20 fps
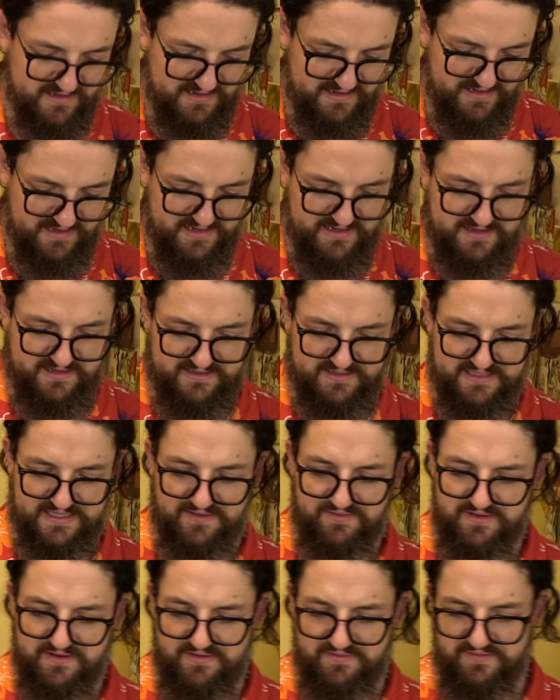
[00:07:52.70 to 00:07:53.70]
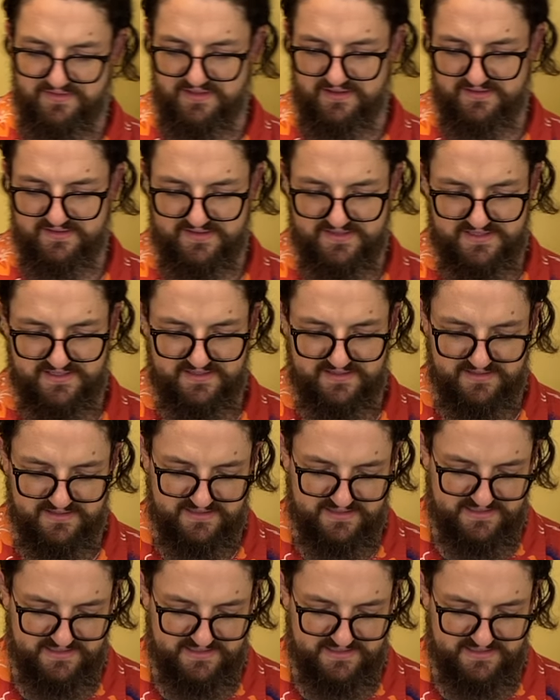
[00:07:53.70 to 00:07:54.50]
and 7 of its